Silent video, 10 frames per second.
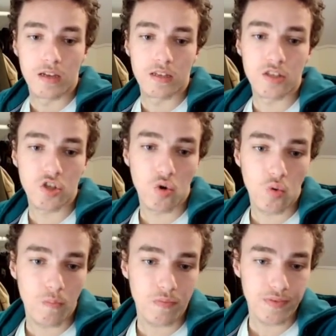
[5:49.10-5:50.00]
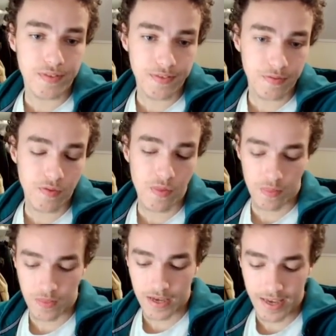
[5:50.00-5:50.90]
So
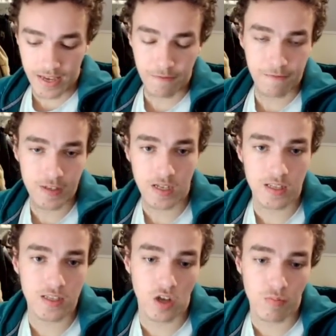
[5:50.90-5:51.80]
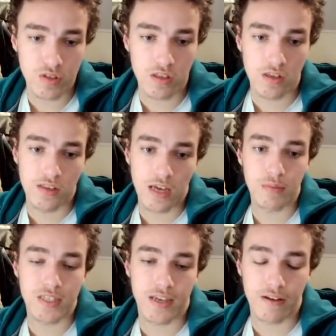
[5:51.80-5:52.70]
the king physically stops the
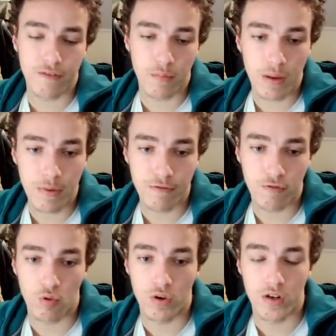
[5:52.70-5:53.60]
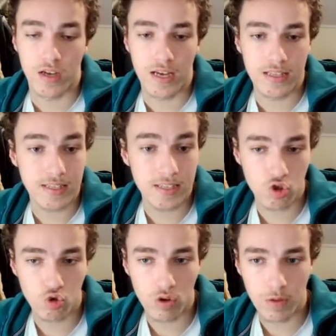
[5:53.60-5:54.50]
enemy's king from coming forward. And this is
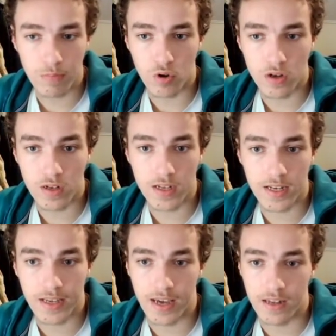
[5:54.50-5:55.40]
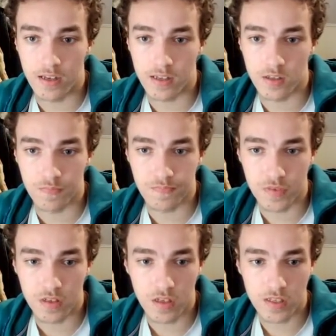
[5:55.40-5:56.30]
extremely important in king endings.
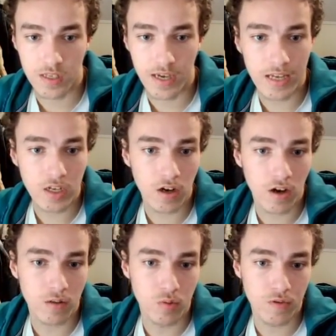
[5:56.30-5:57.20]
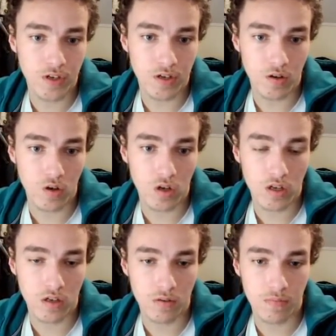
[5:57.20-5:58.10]
You see, any other move here,
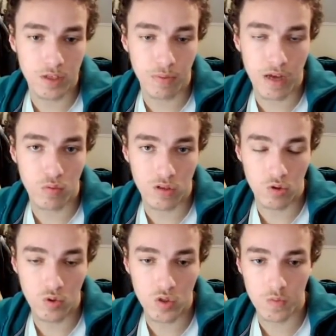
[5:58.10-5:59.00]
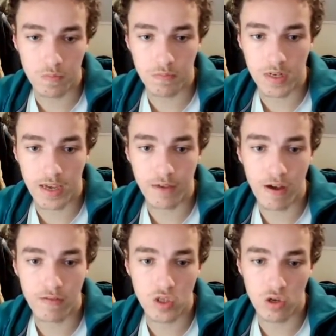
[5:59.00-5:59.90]
as black would lose, but king
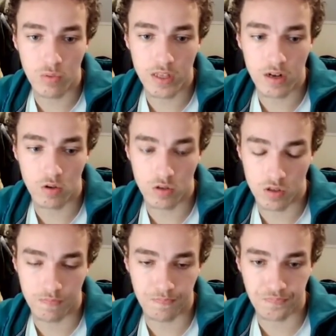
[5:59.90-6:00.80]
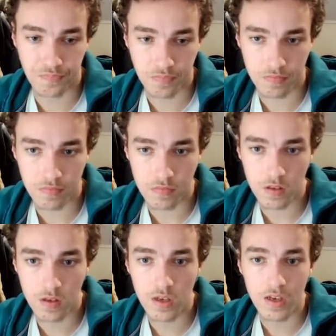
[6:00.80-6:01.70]
e5 is the only one that holds.
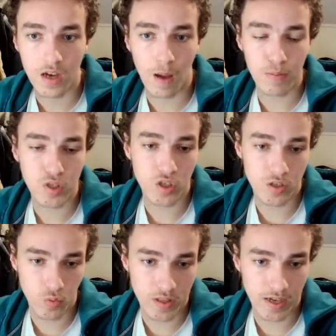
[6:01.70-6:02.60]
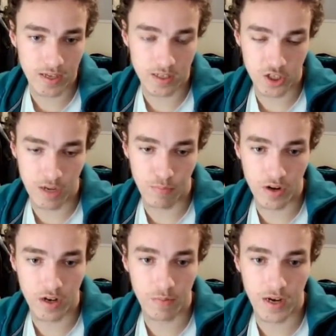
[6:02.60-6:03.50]
Opposition is when the kings are
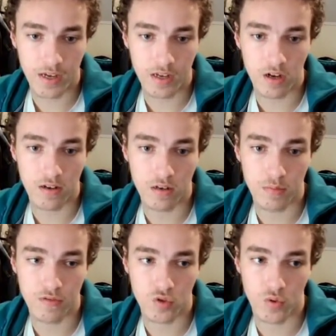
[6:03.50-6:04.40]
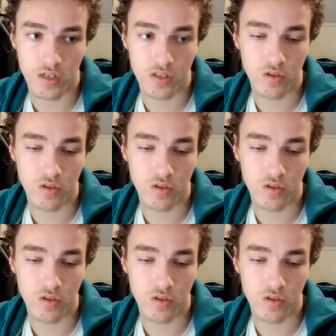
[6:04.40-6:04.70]
separated by an odd number of squares. So